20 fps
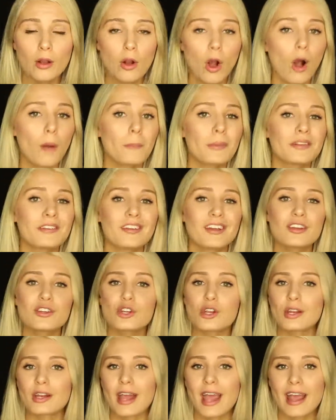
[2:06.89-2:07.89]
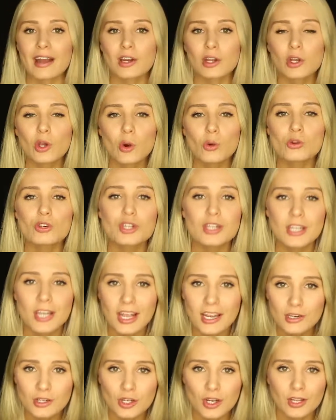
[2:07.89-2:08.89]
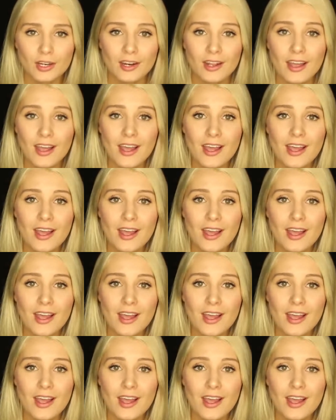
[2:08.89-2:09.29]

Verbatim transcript: competition, and negotiation.